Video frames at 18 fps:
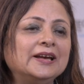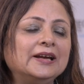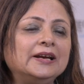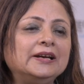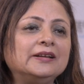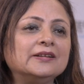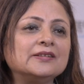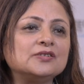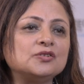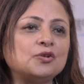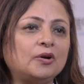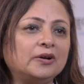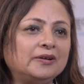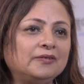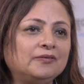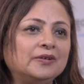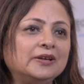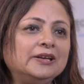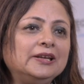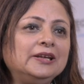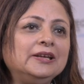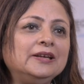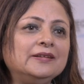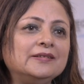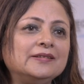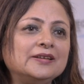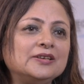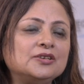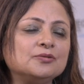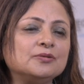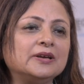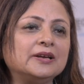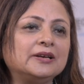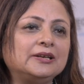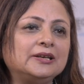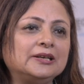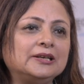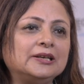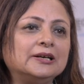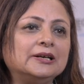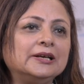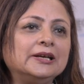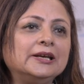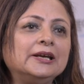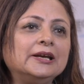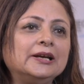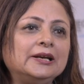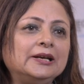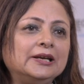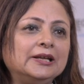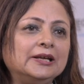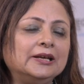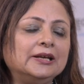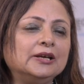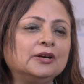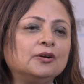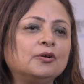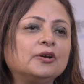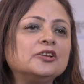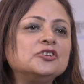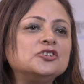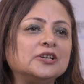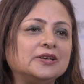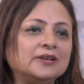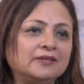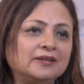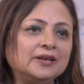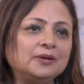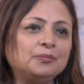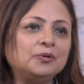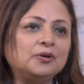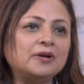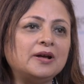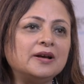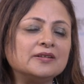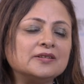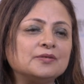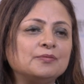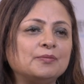it is not very easy to get the ANDA or a generic products.